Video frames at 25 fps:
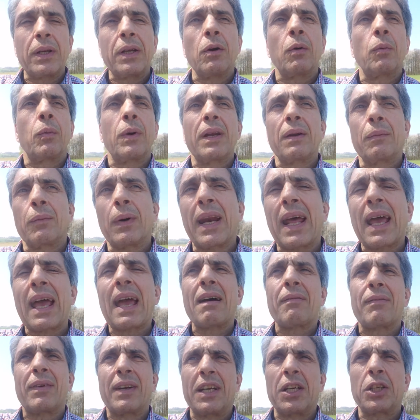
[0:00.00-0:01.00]
When you when when I
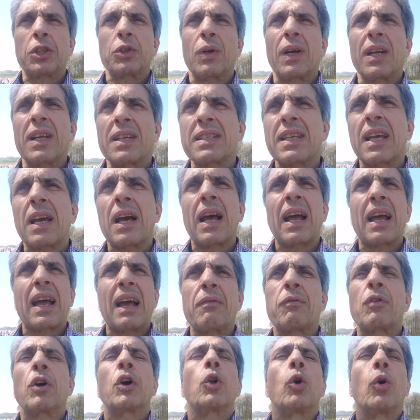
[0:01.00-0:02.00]
have an issue and I say I,
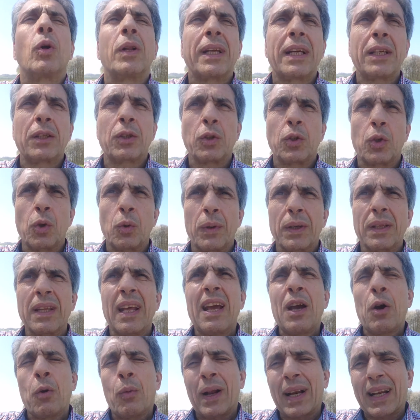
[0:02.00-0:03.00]
I've got all day to do it,
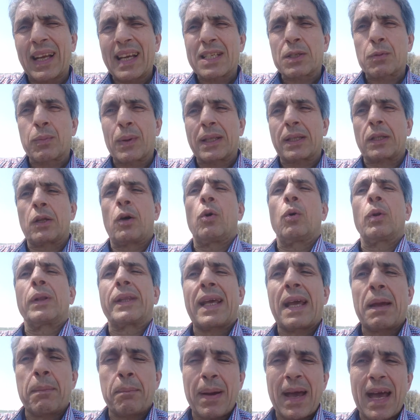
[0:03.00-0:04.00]
well, guess what? The whole
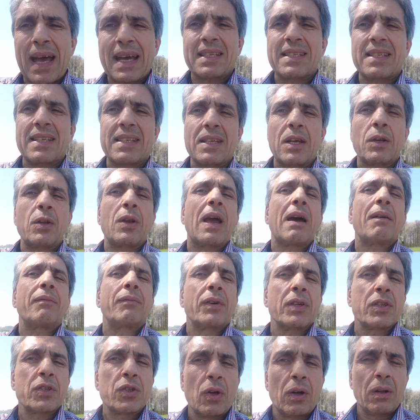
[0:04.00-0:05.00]
day passes and you
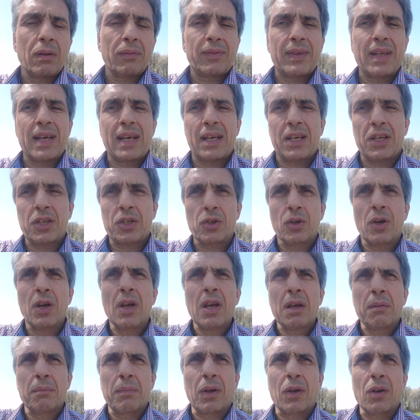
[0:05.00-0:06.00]
haven't resolved that issue,
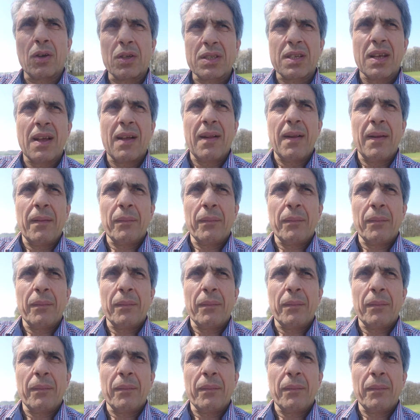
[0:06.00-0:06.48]
because